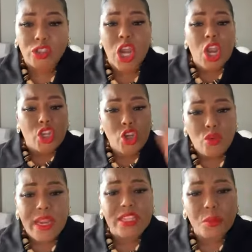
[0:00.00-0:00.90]
You
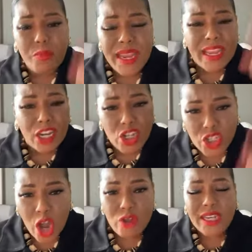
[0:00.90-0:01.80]
need to be in a
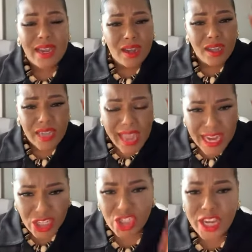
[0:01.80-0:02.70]
church and under a
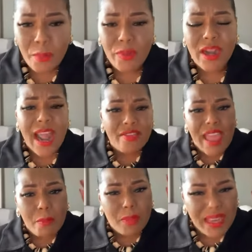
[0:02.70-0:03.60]
shepherd that
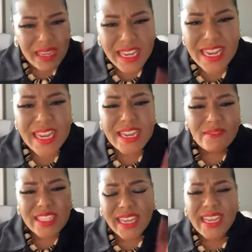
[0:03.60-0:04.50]
believes
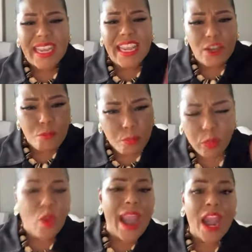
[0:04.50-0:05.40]
in
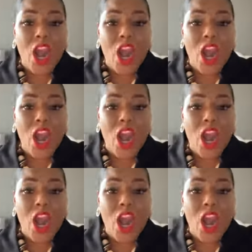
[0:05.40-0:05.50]
prayer.